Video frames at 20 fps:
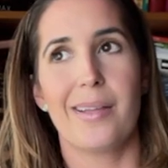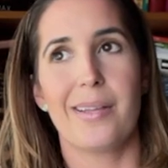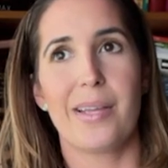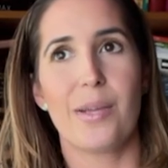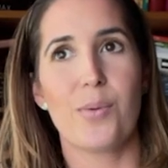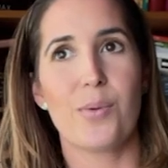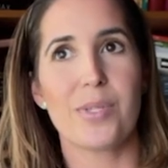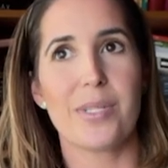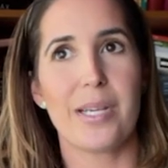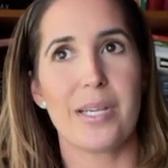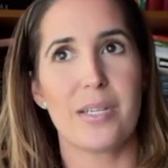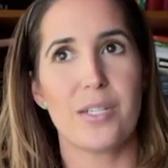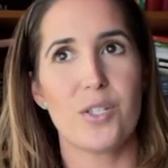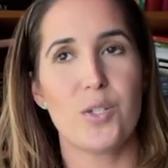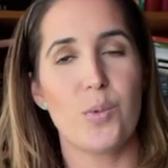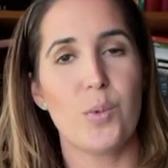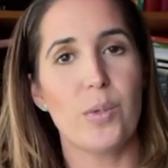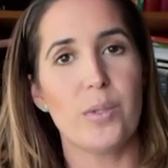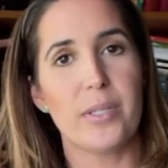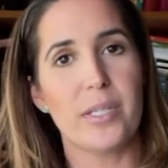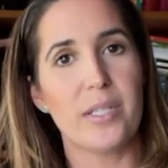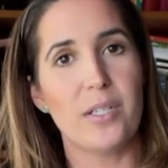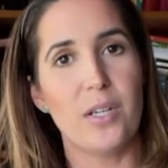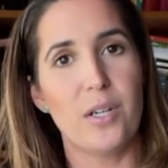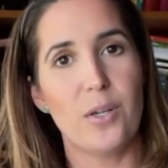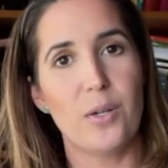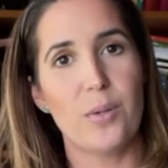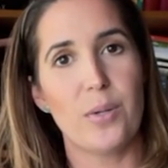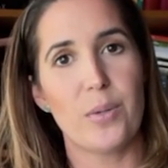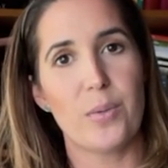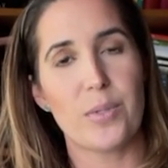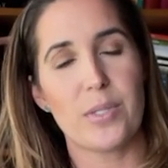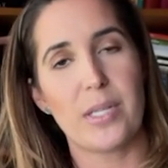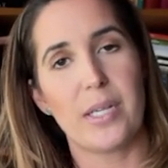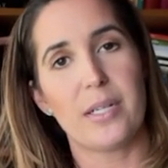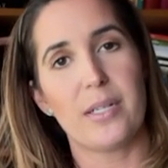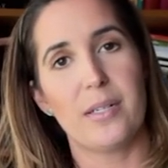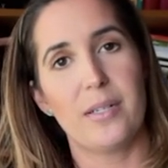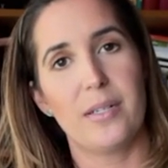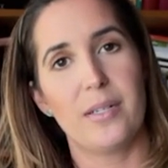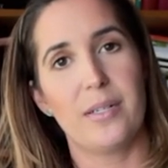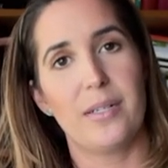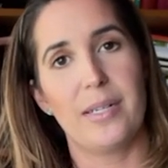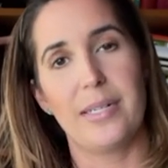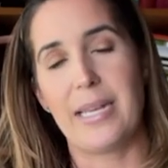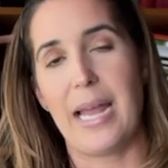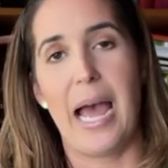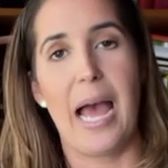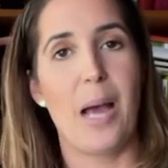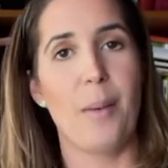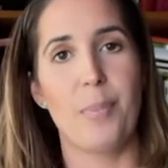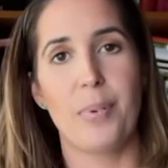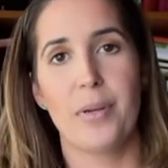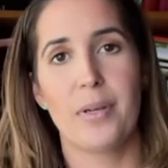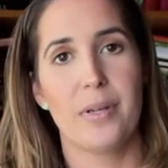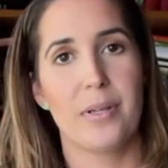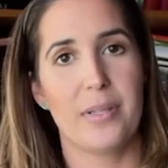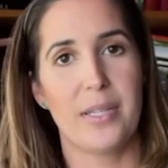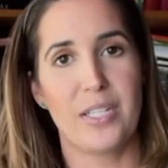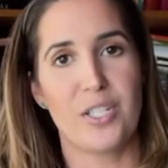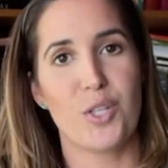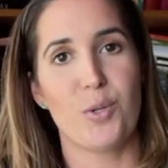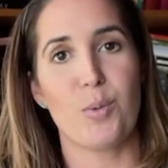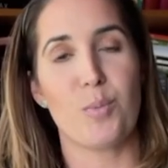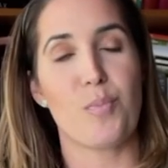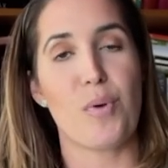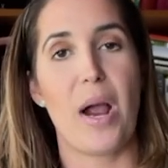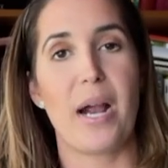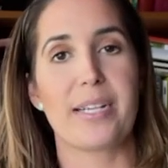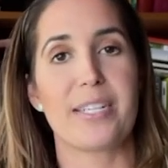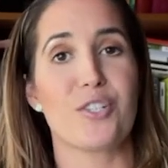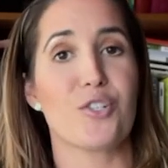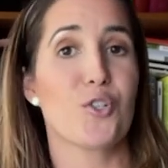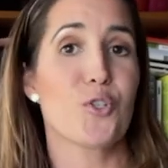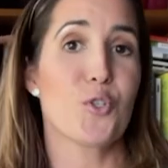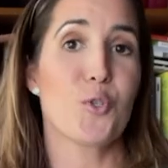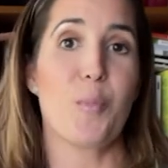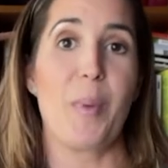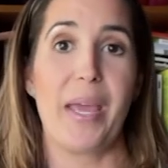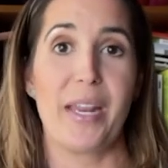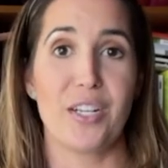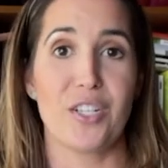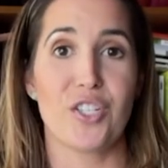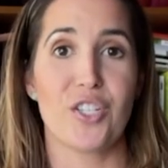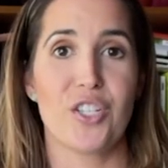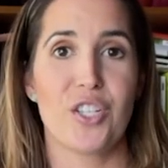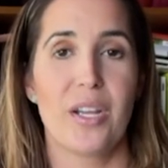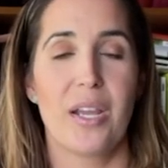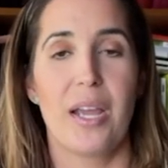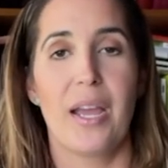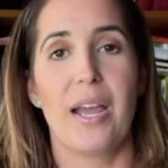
it was like a Duolingo, it was like a an app that she would practice her Spanish.